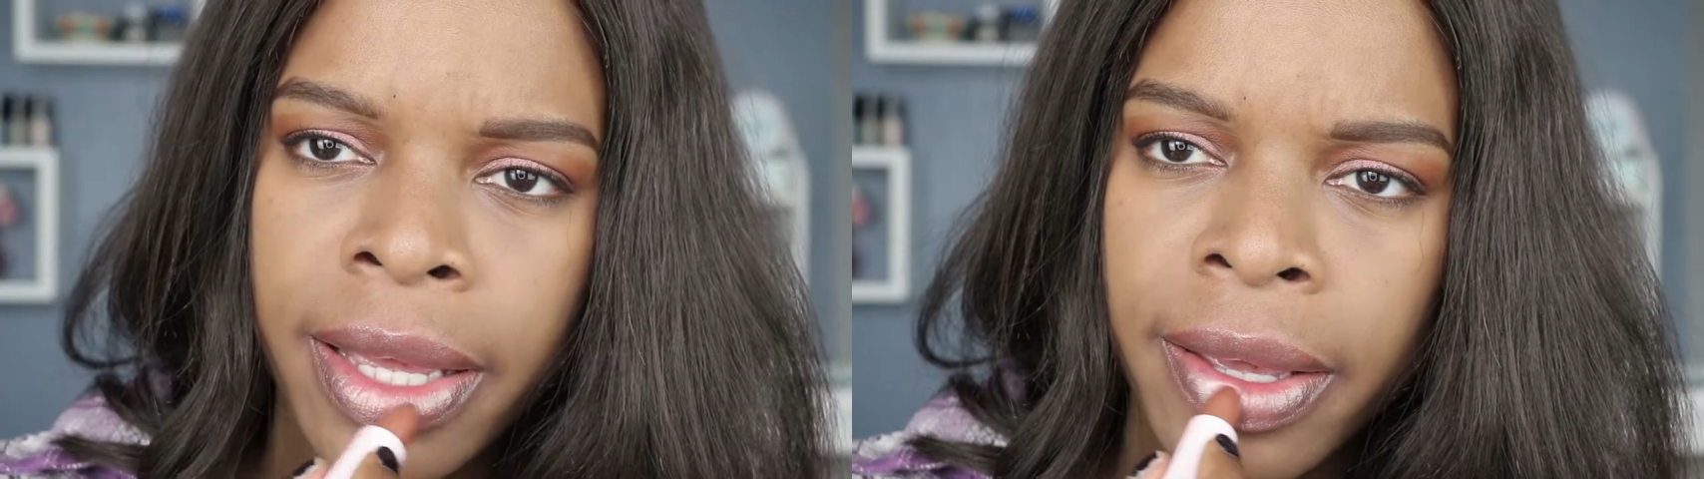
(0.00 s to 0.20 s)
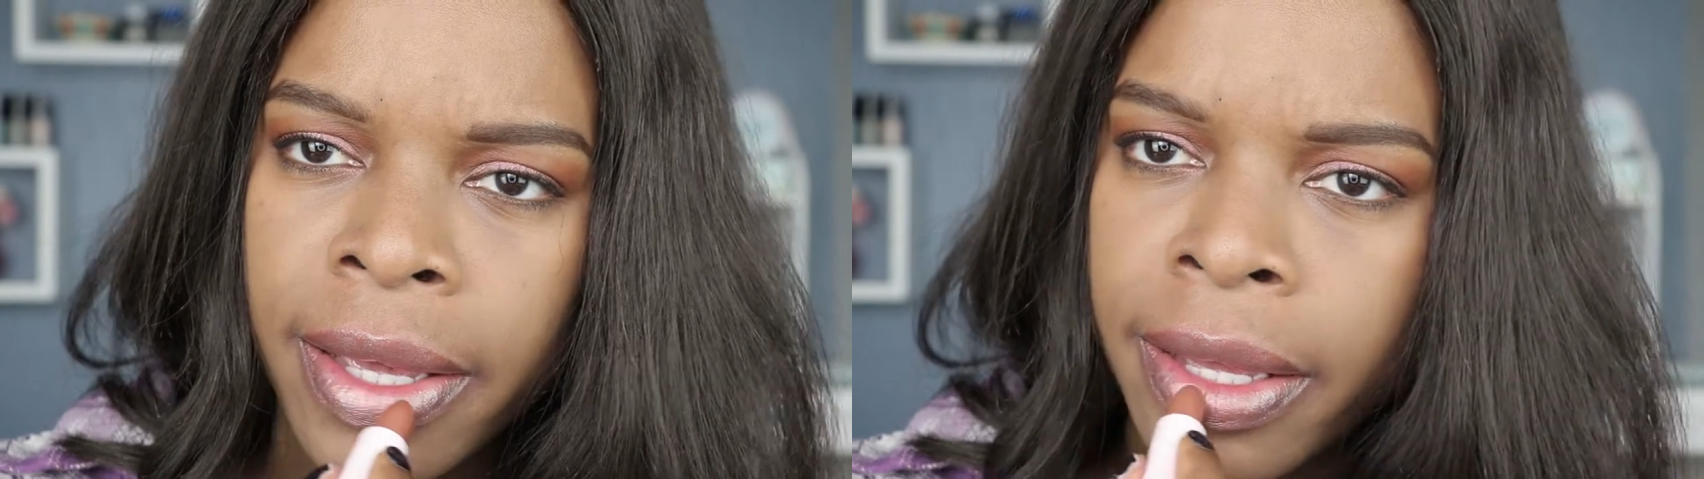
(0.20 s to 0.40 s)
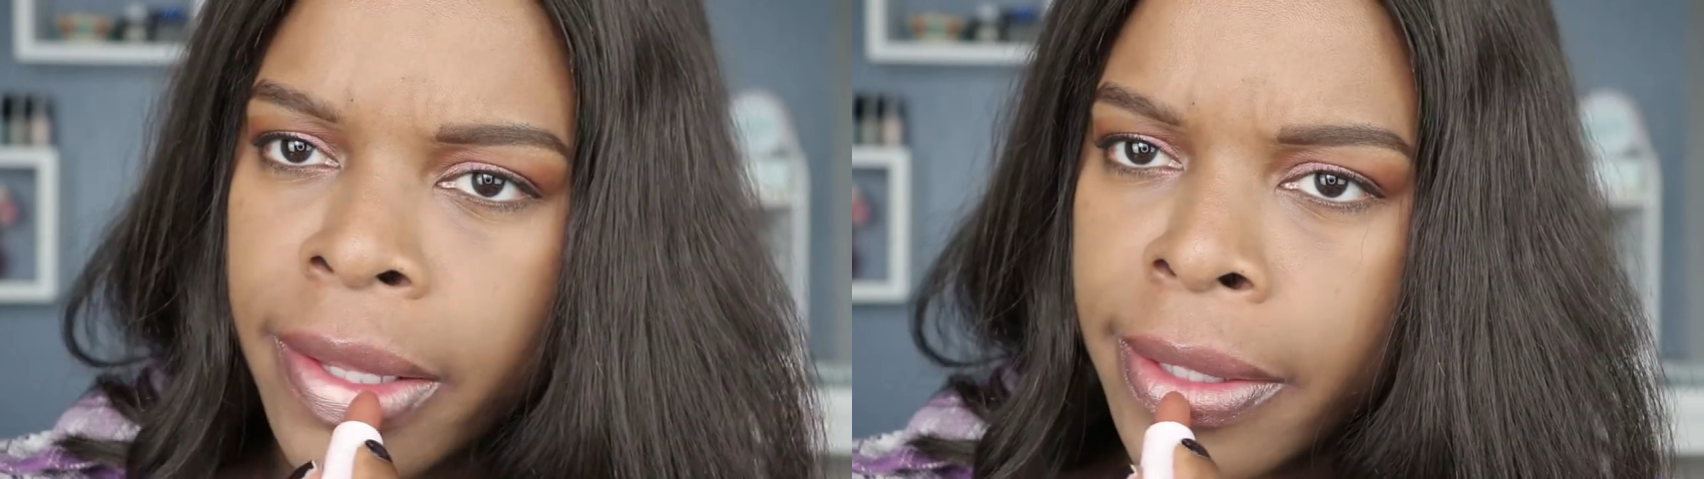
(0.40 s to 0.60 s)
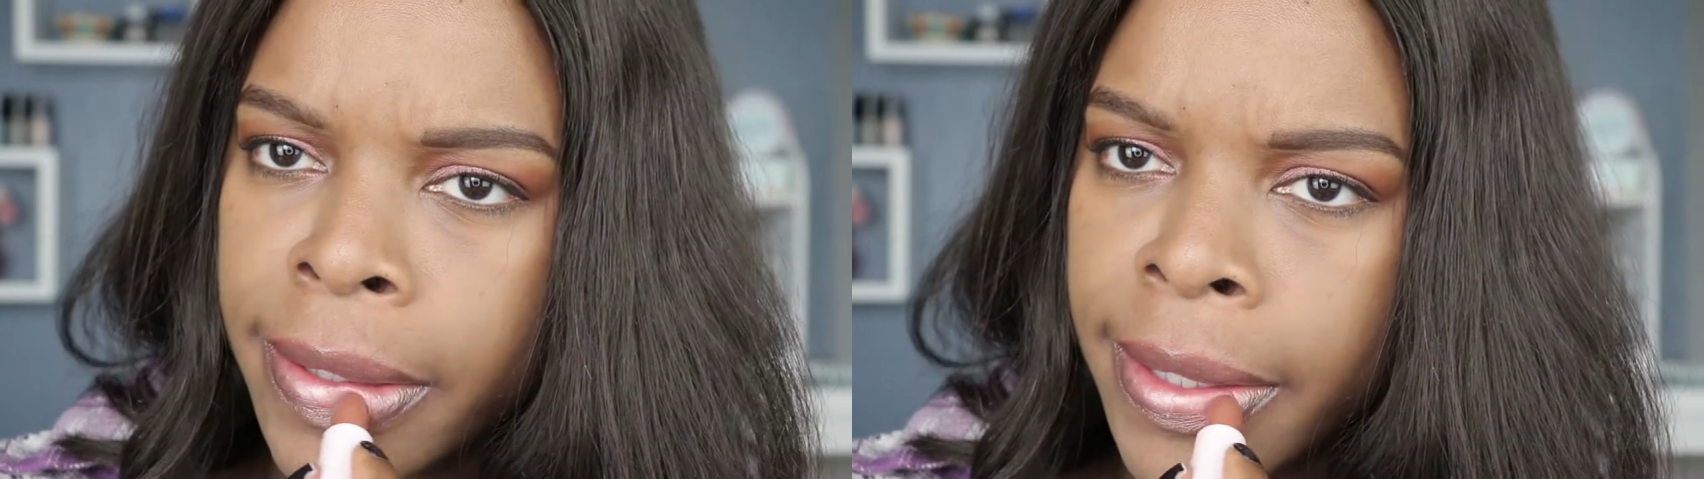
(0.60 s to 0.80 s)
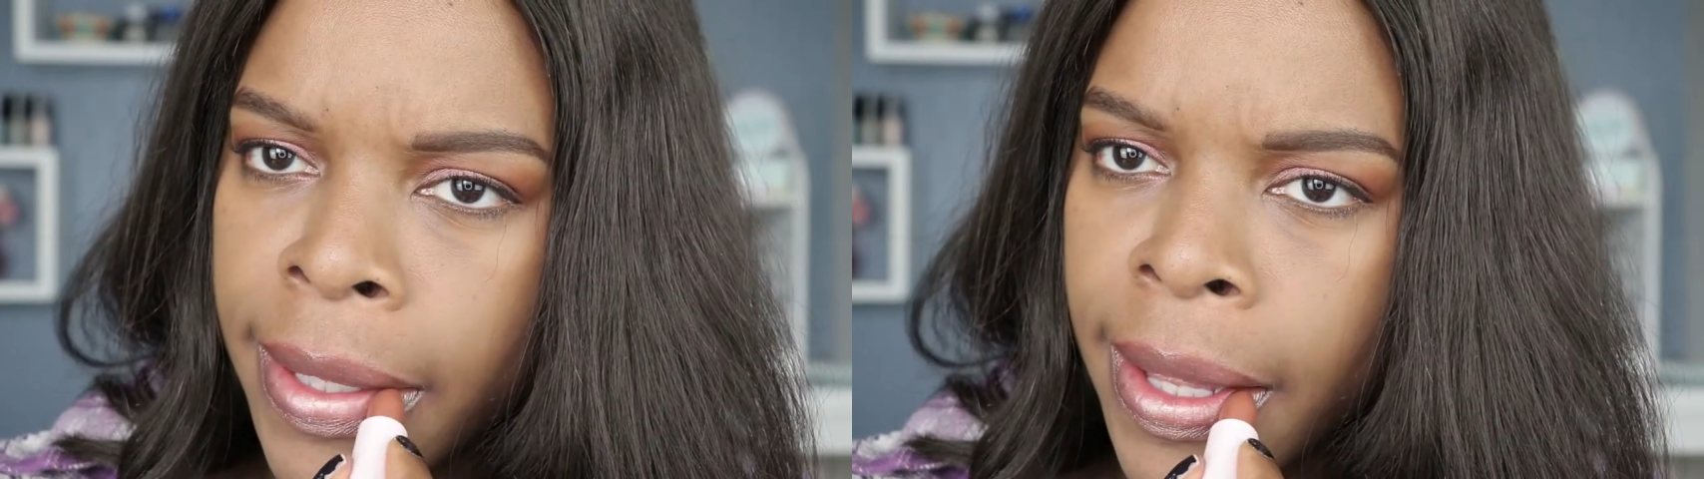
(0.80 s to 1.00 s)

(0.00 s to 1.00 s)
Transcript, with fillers: and